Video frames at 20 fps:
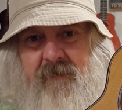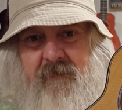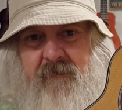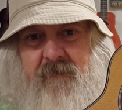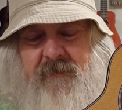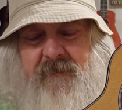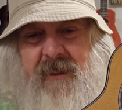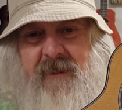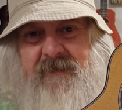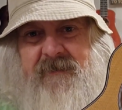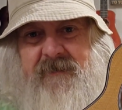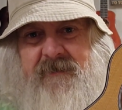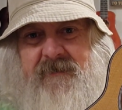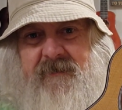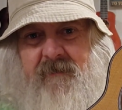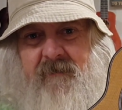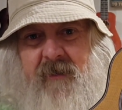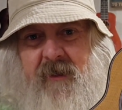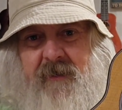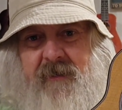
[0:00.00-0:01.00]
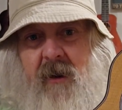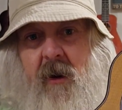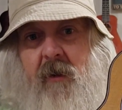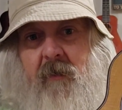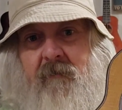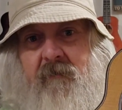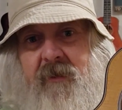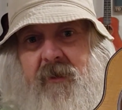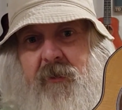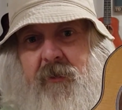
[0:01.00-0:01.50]
there's actually some
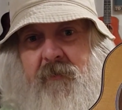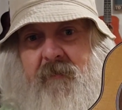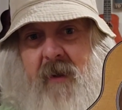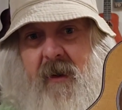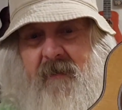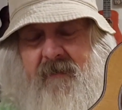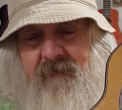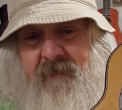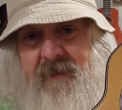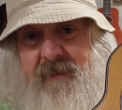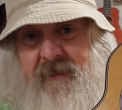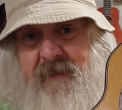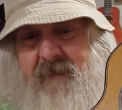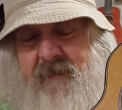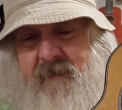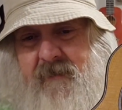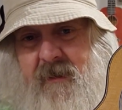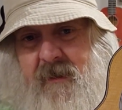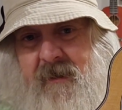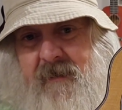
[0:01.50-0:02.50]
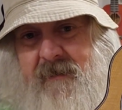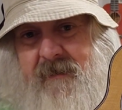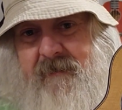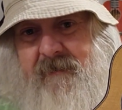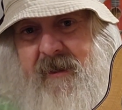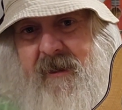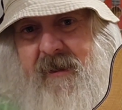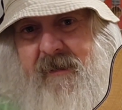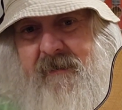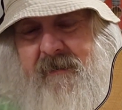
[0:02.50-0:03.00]
dark blue purfling in
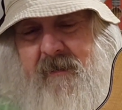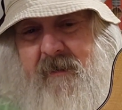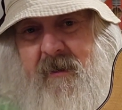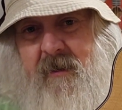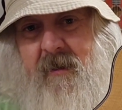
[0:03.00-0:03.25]
that,